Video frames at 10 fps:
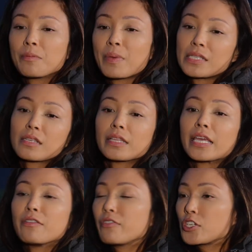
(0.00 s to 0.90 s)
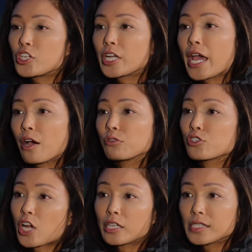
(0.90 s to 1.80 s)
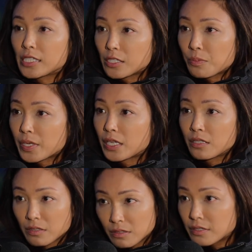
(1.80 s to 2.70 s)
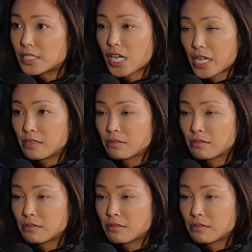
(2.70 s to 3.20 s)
basically envision how shots need to be done.